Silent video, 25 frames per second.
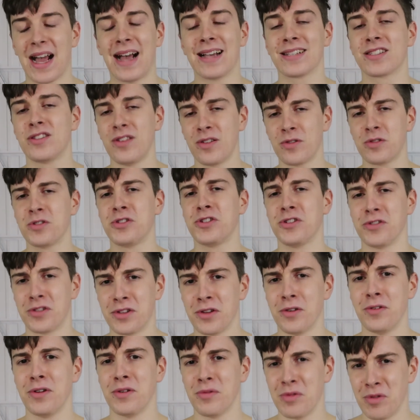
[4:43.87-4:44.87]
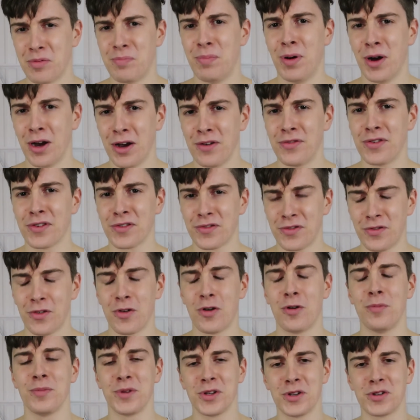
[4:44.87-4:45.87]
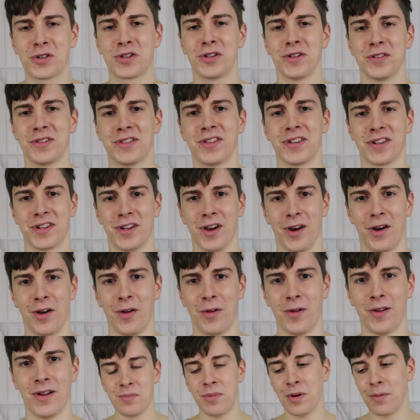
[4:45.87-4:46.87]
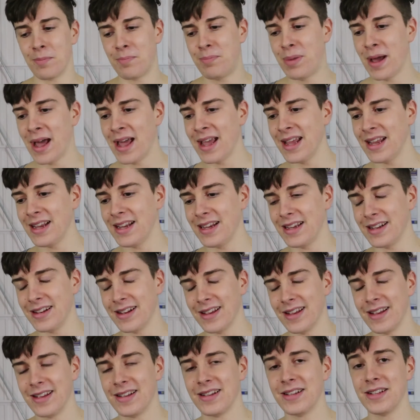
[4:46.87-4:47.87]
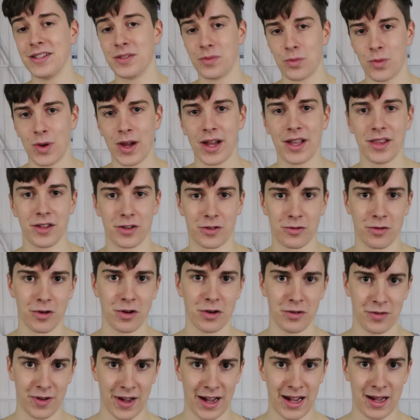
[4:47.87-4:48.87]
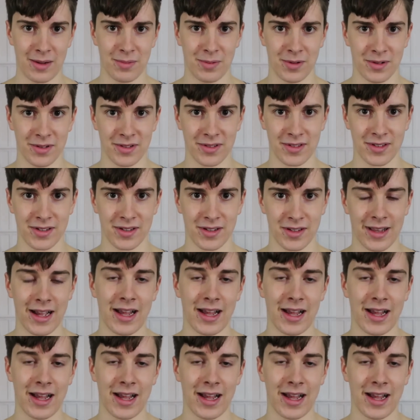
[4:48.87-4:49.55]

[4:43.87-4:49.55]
as long as you're doing it with perfect form, you're good to go. But pain is where the growth happens.